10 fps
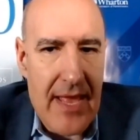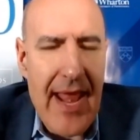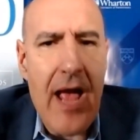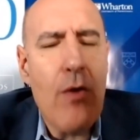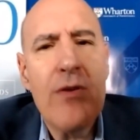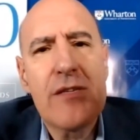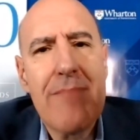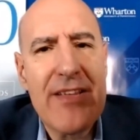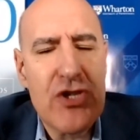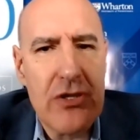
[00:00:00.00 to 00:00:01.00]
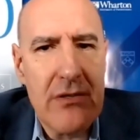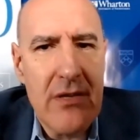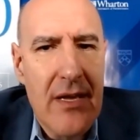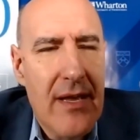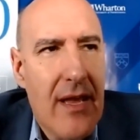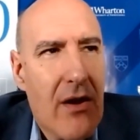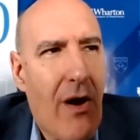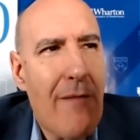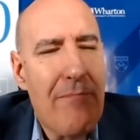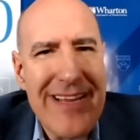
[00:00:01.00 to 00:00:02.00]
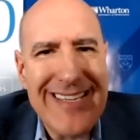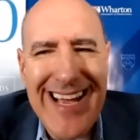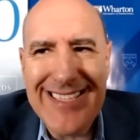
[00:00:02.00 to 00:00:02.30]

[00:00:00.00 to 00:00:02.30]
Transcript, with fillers: And I always mention companies